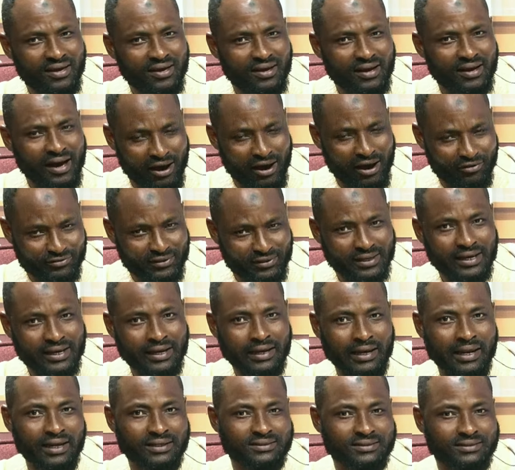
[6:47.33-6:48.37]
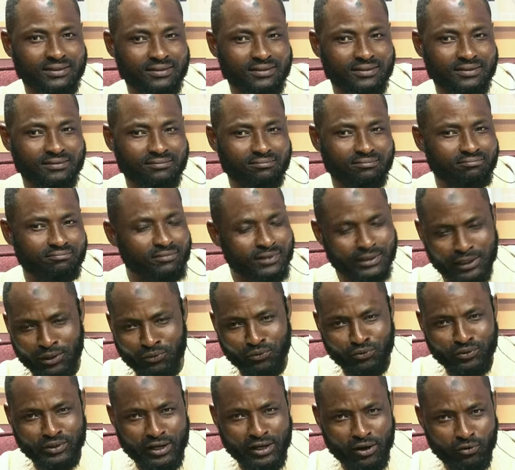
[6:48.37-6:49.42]
After the election,
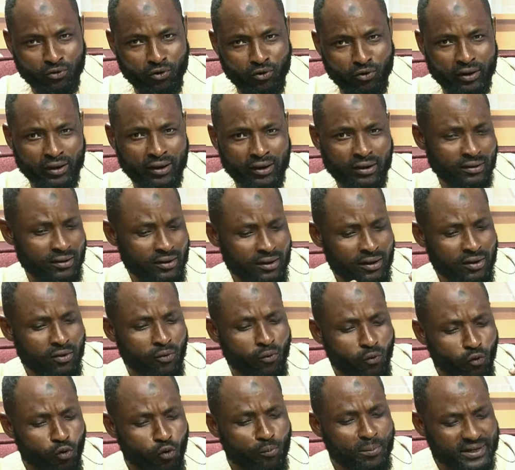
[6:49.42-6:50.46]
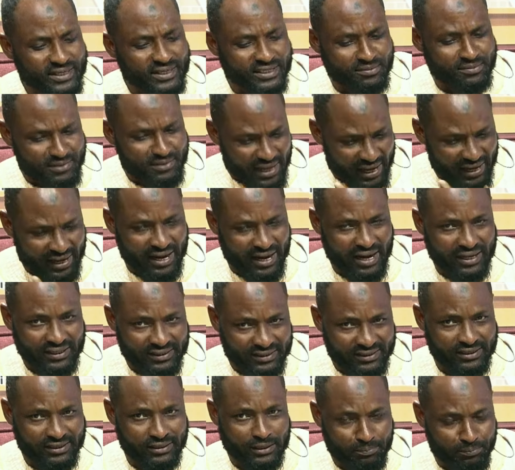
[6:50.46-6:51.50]
yehunye koye Ubetinya can
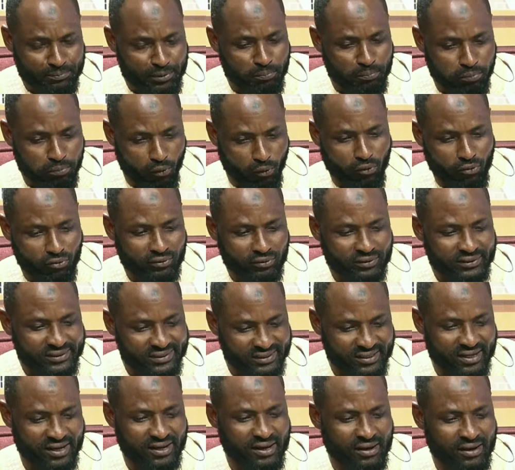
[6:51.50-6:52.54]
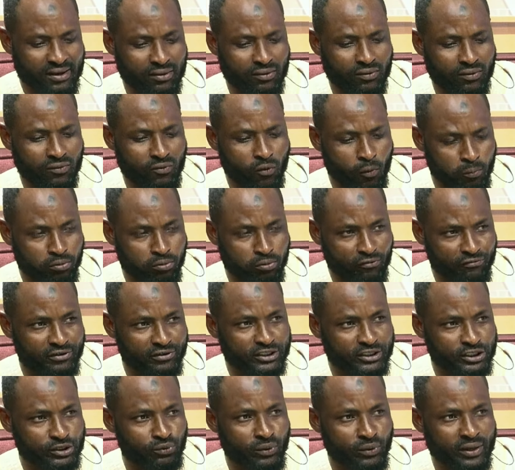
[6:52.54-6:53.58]
see the people say a
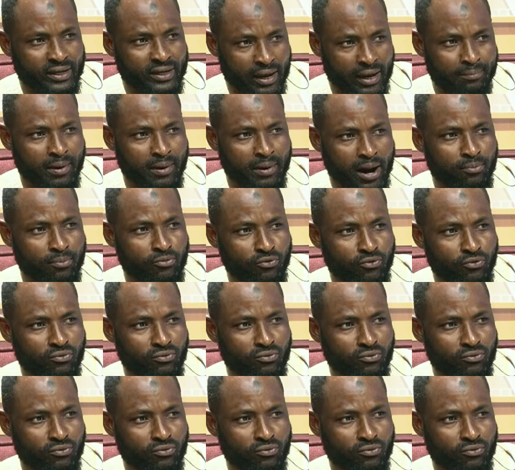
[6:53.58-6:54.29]
prophecy way about me.